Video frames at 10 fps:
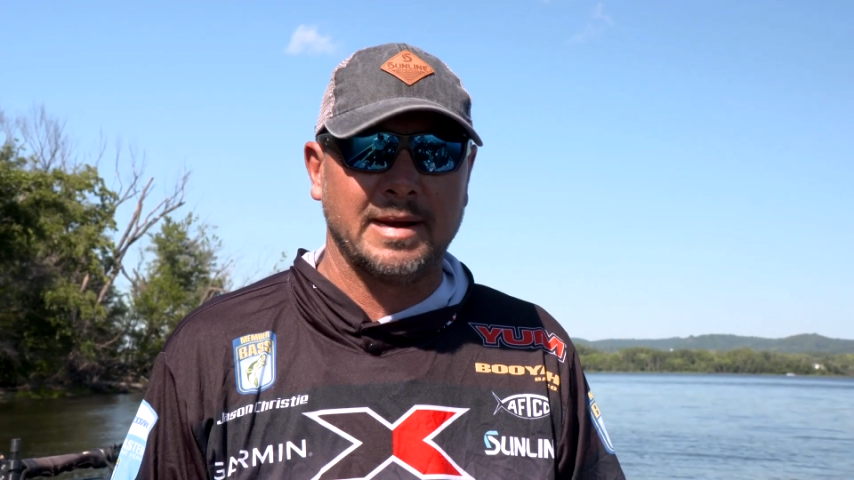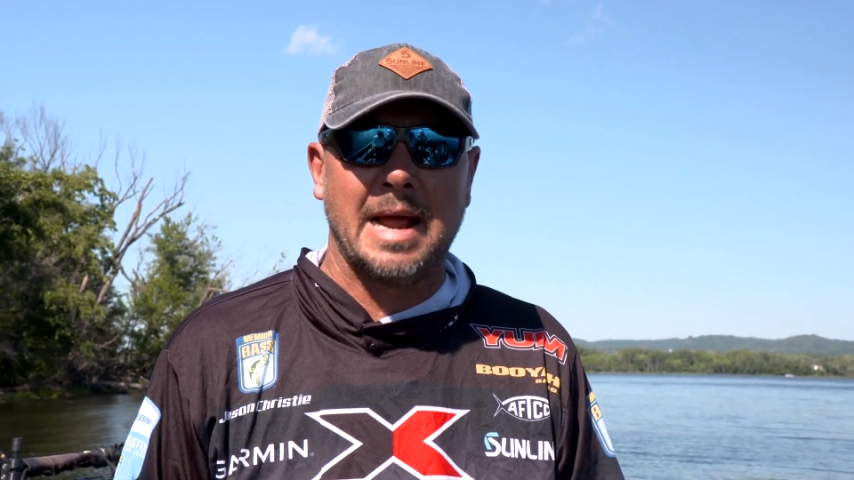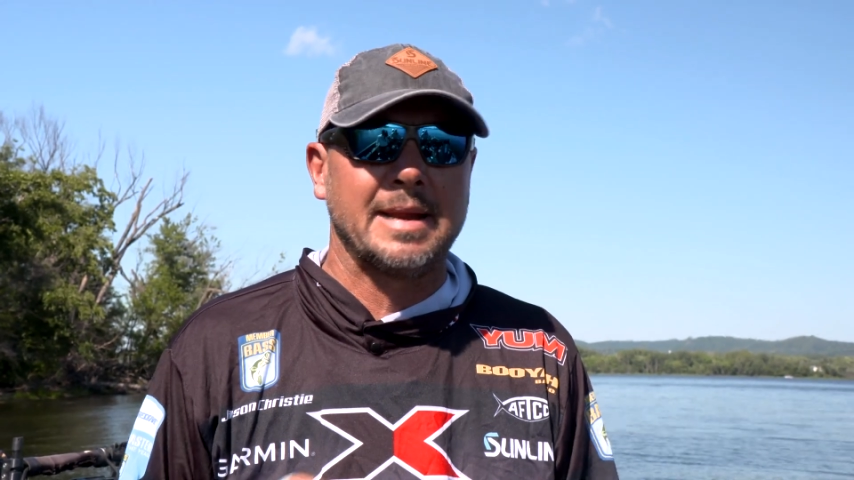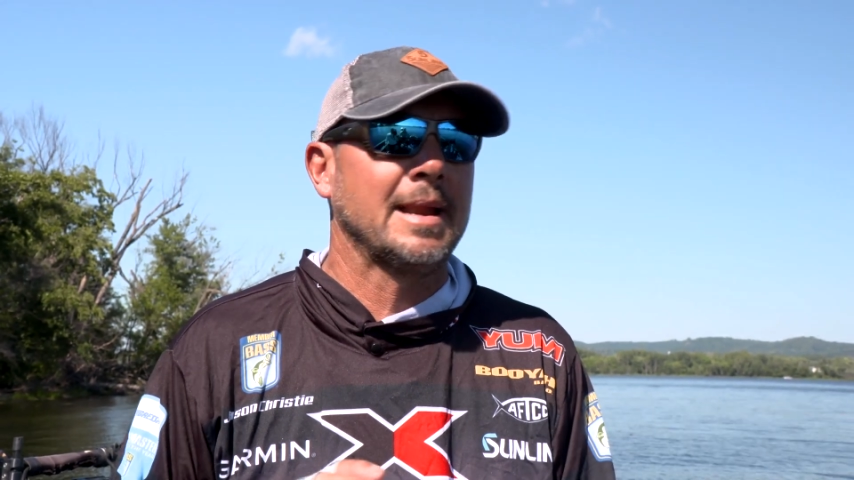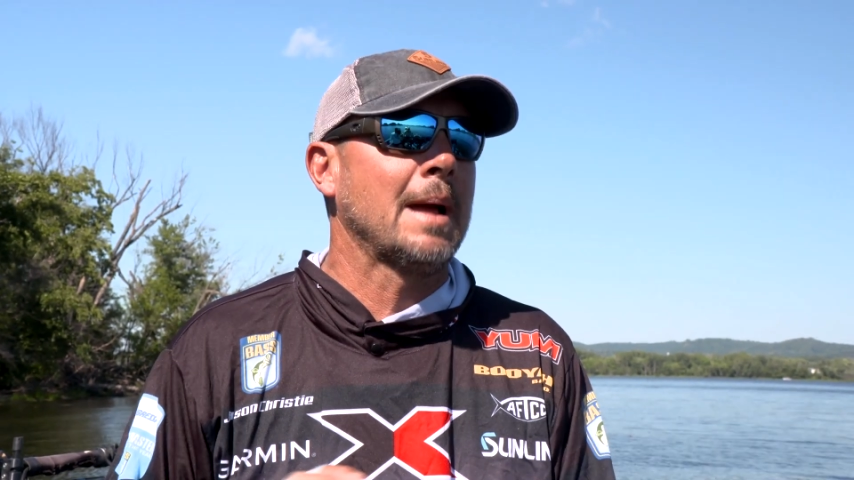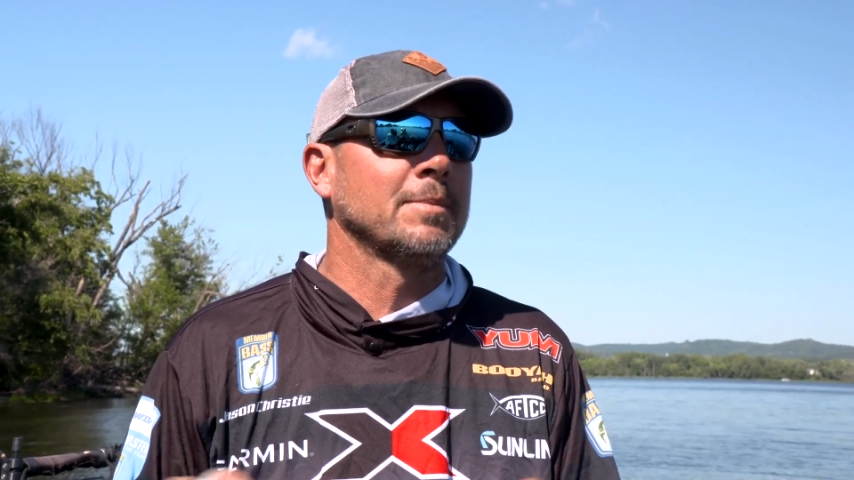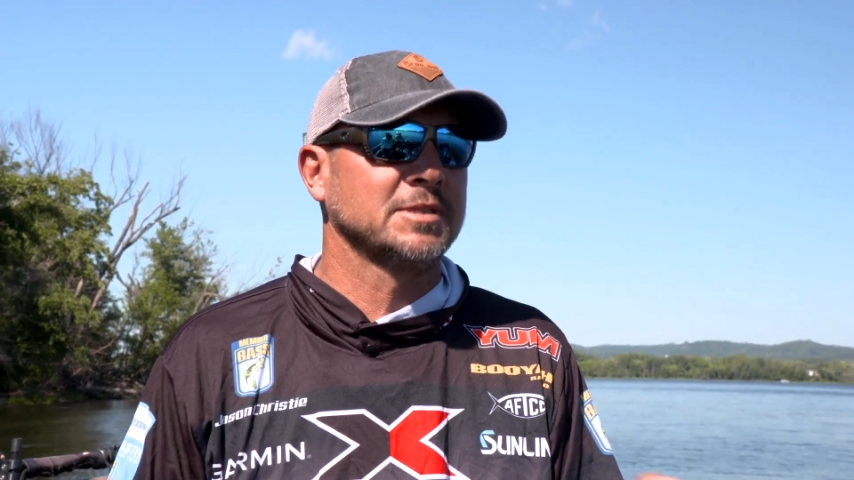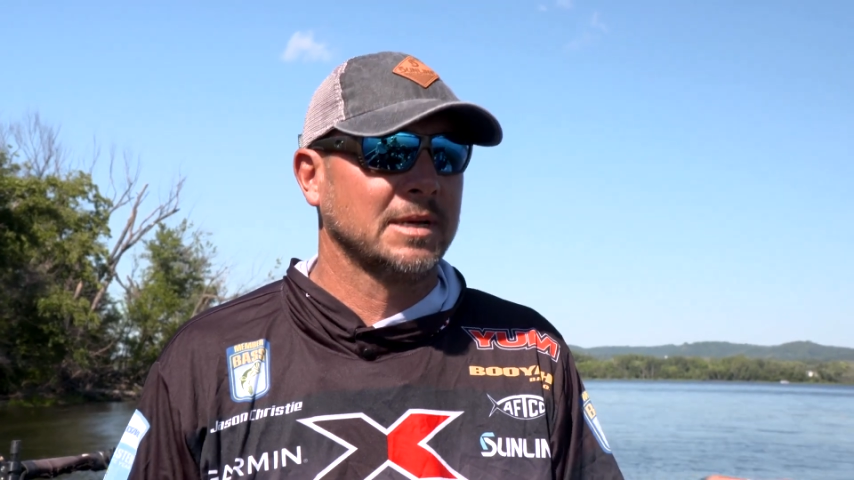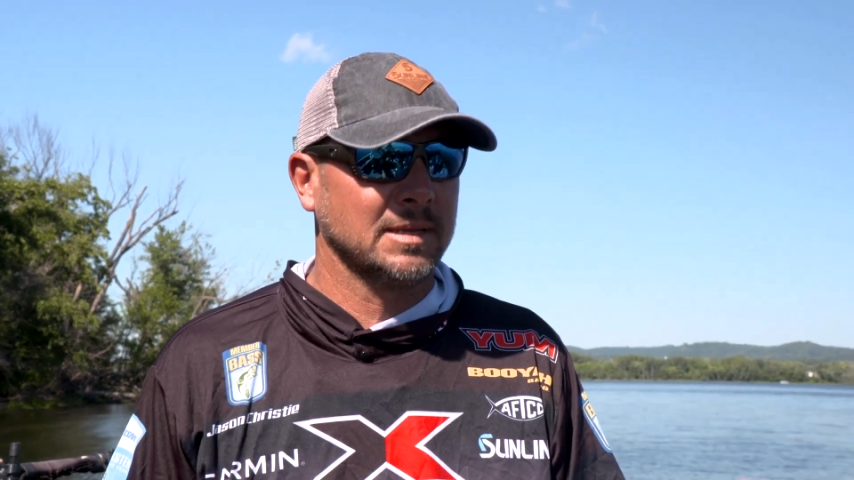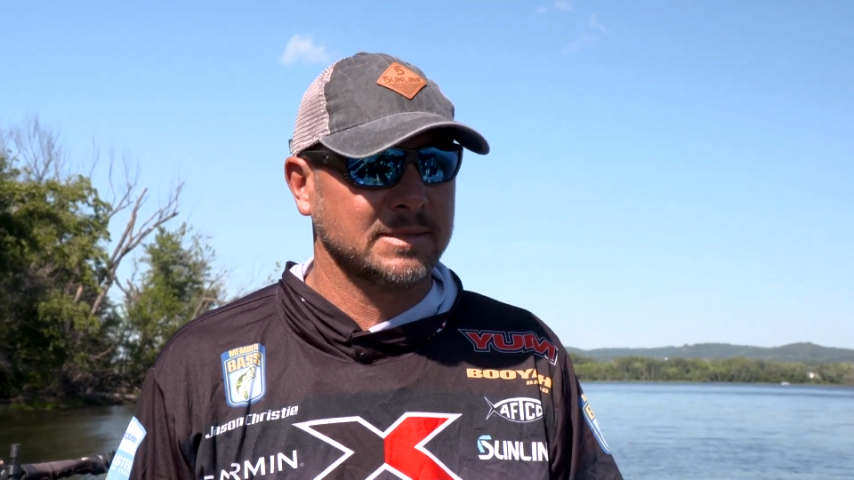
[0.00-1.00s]

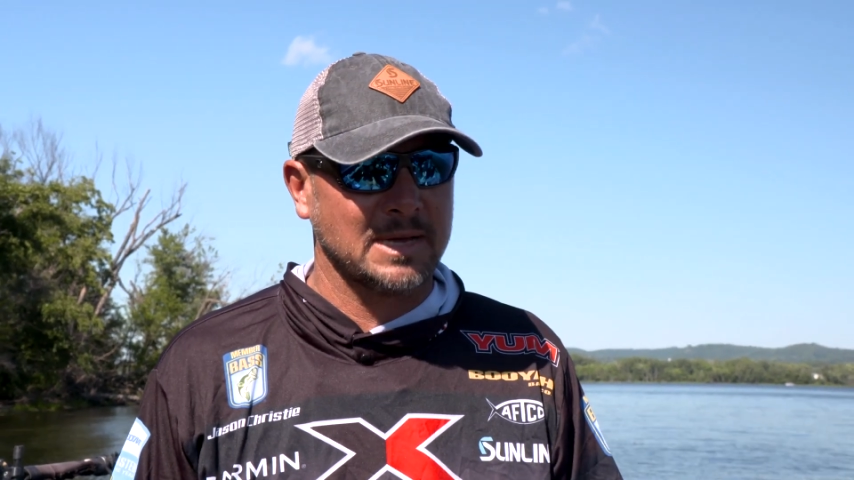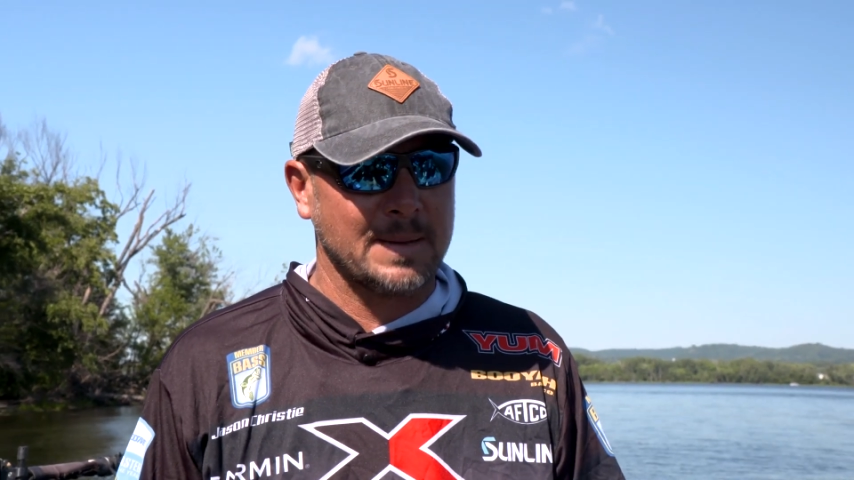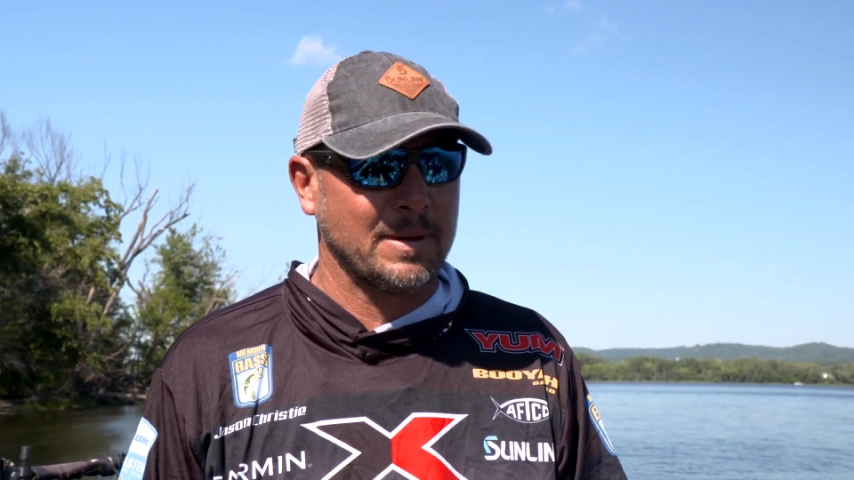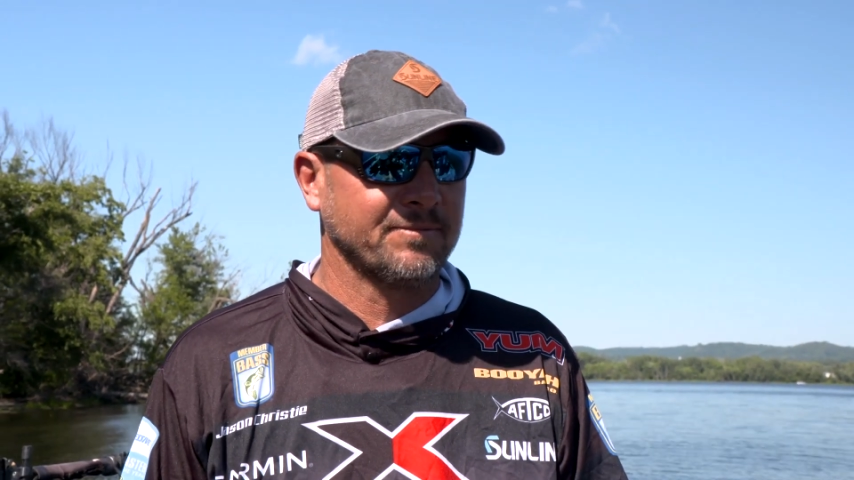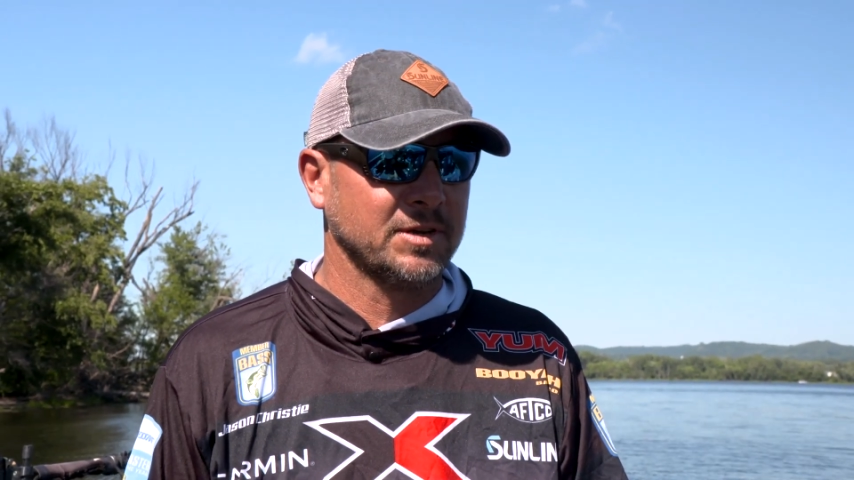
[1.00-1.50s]
99% of the time I'm